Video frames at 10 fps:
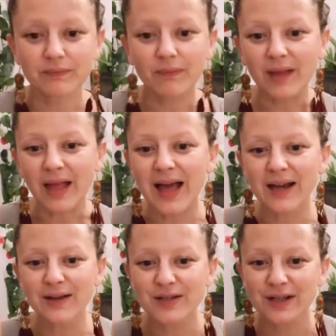
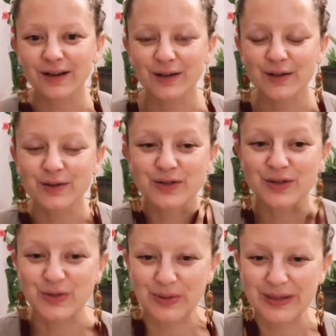Hello to Carla, who's just
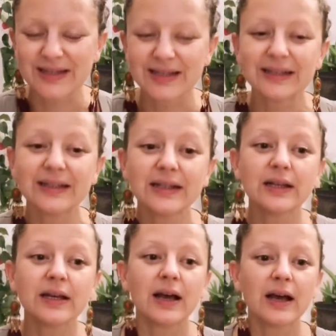joined.
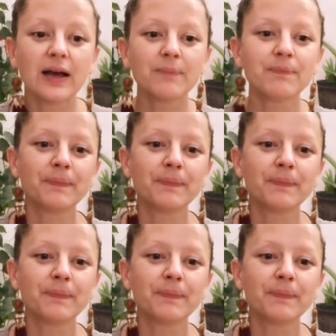I've